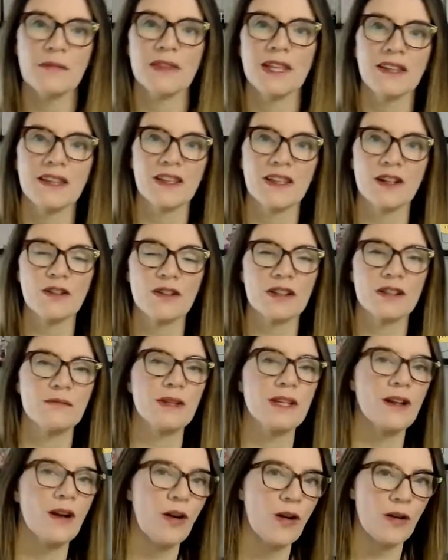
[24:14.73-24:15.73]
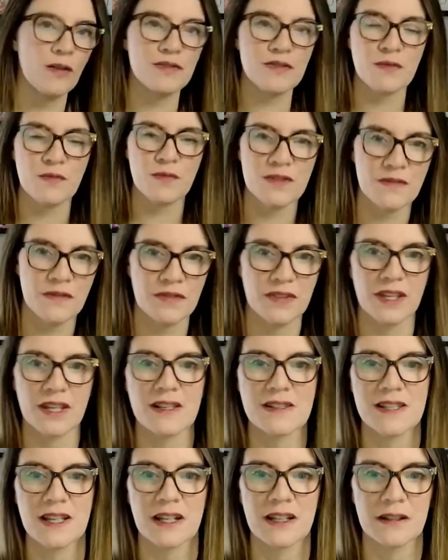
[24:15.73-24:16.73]
Like there could be all sorts of
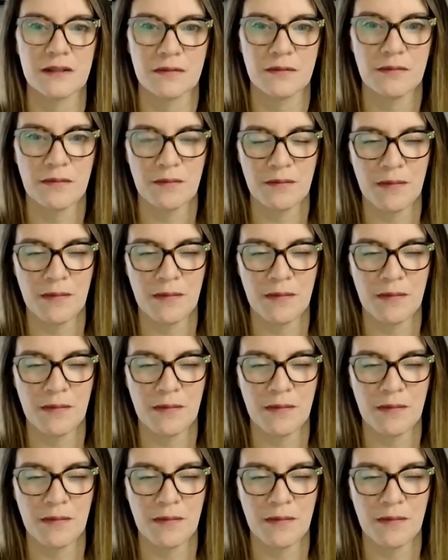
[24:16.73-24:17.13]
things that could